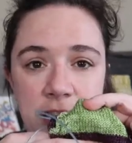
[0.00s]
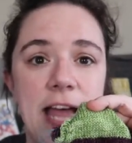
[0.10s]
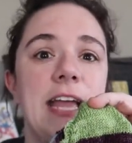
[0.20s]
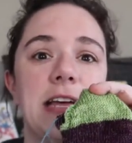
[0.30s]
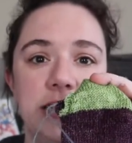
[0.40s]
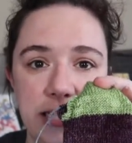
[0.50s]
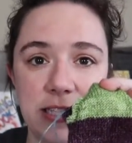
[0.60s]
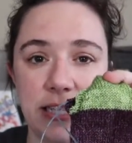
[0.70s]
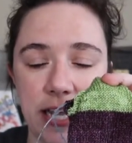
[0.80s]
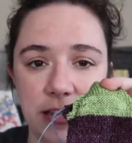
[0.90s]
the leg at
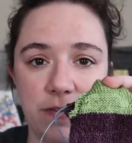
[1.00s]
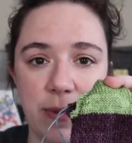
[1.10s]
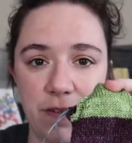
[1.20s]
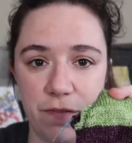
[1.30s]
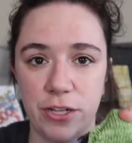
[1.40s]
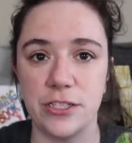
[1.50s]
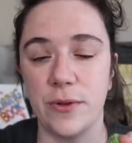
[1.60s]
least the length of my foot.